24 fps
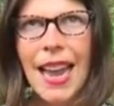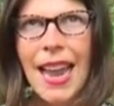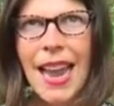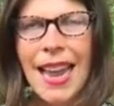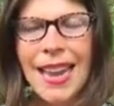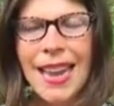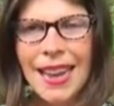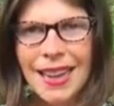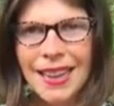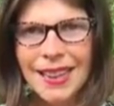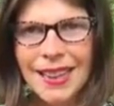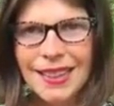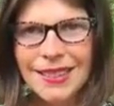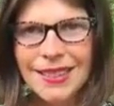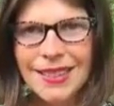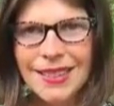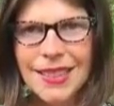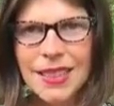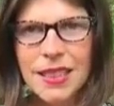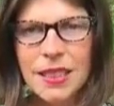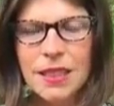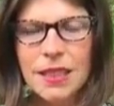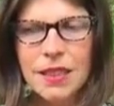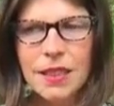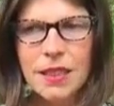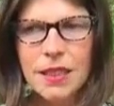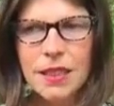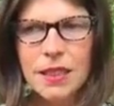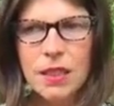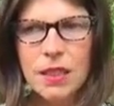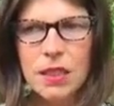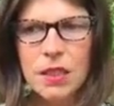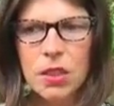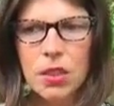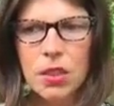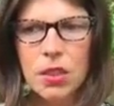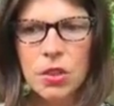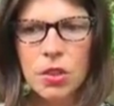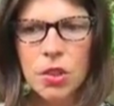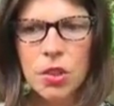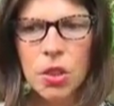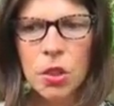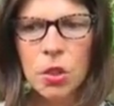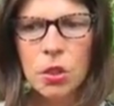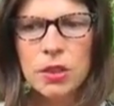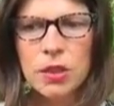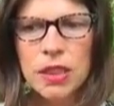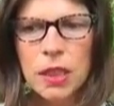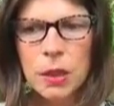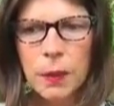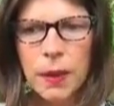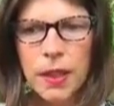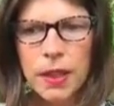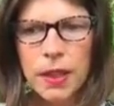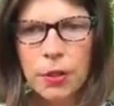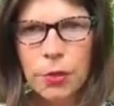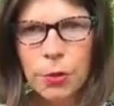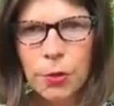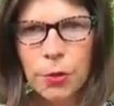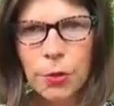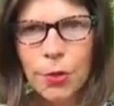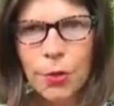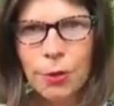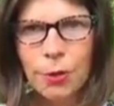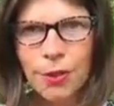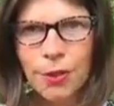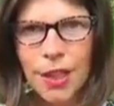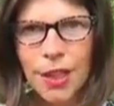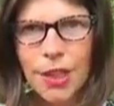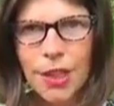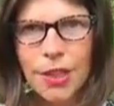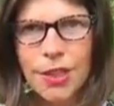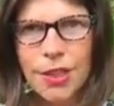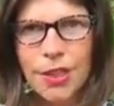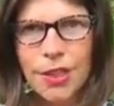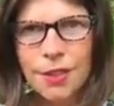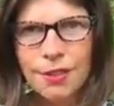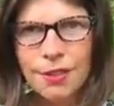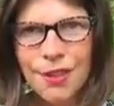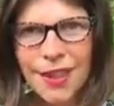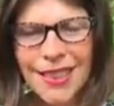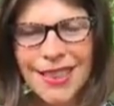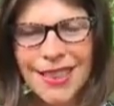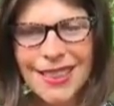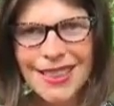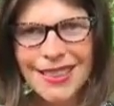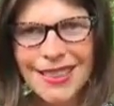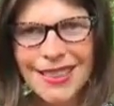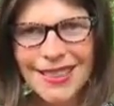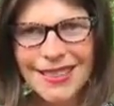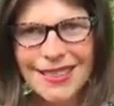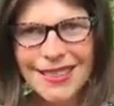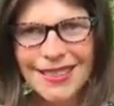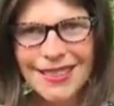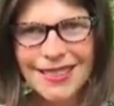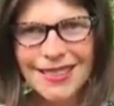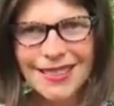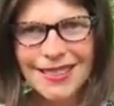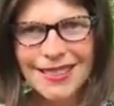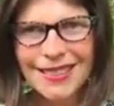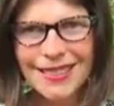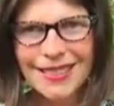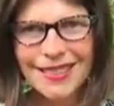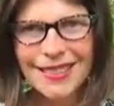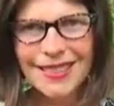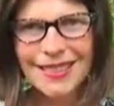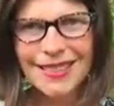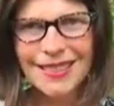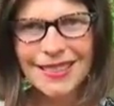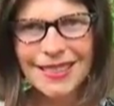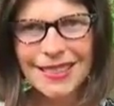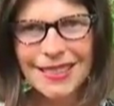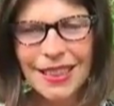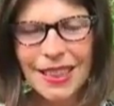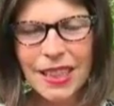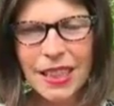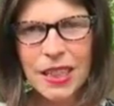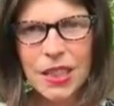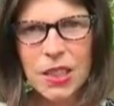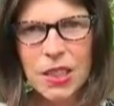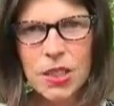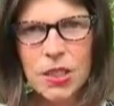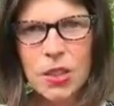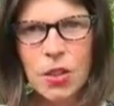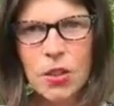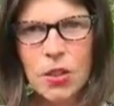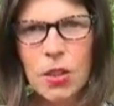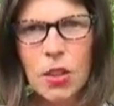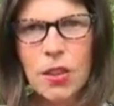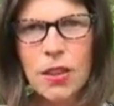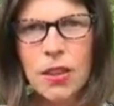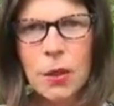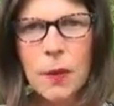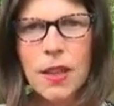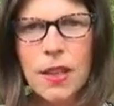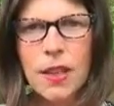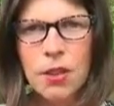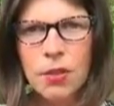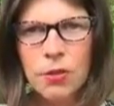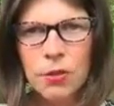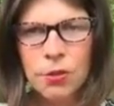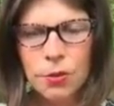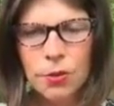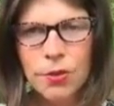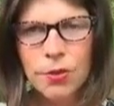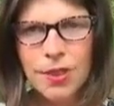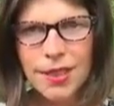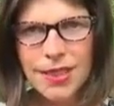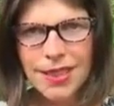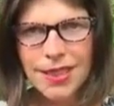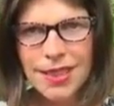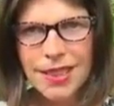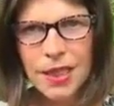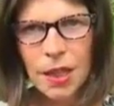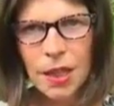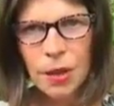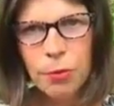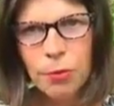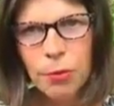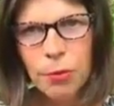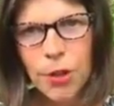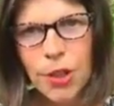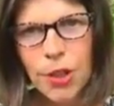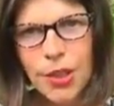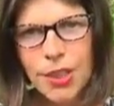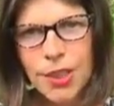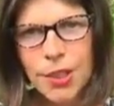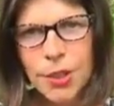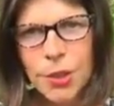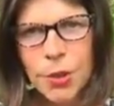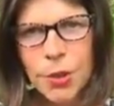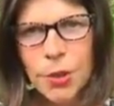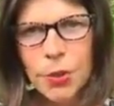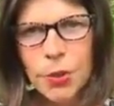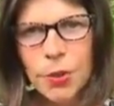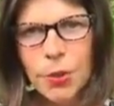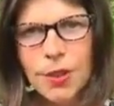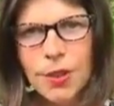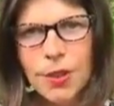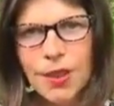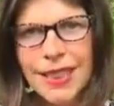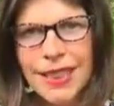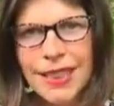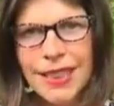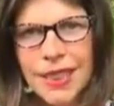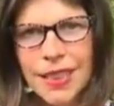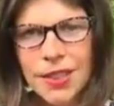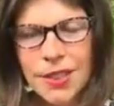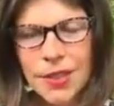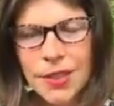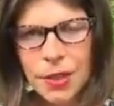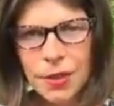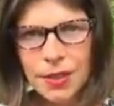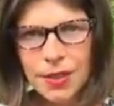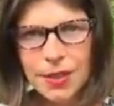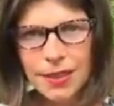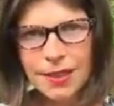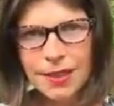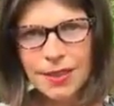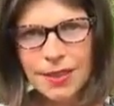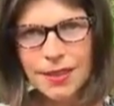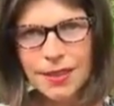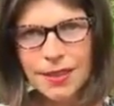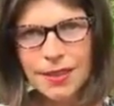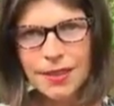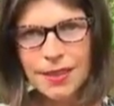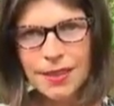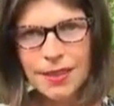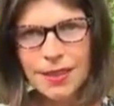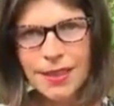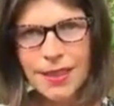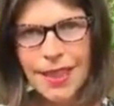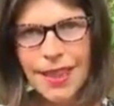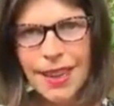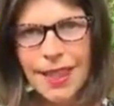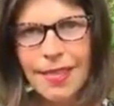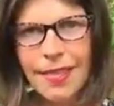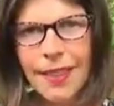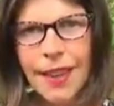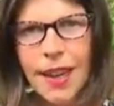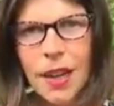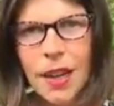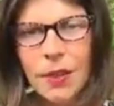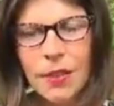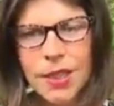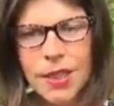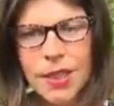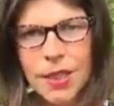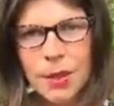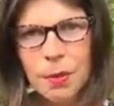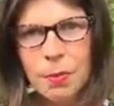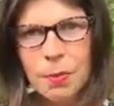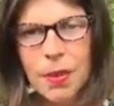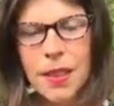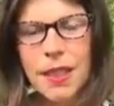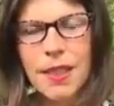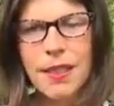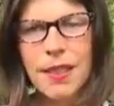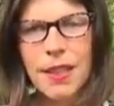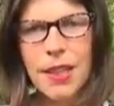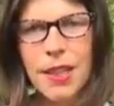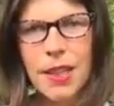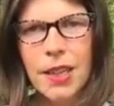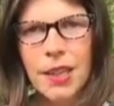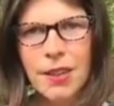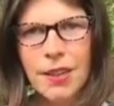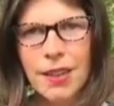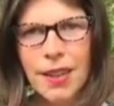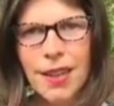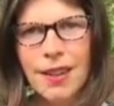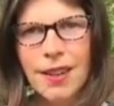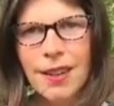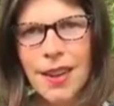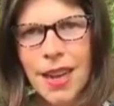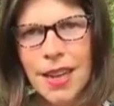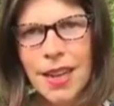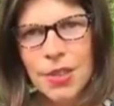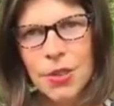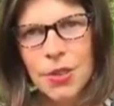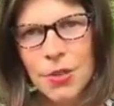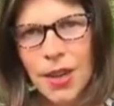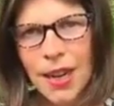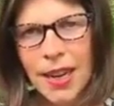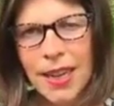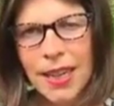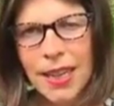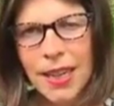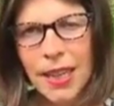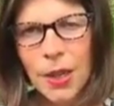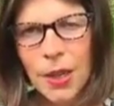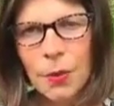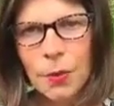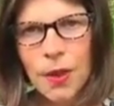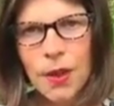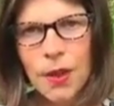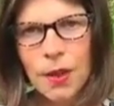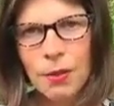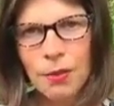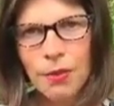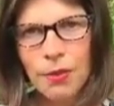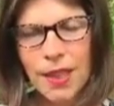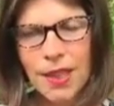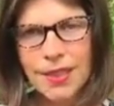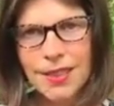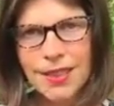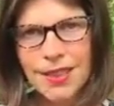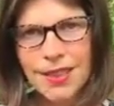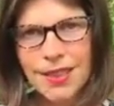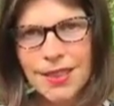And the only way through the fear is to face it. So the only way through the discomfort is to lean into it and allow it to be there and not try to get rid of it.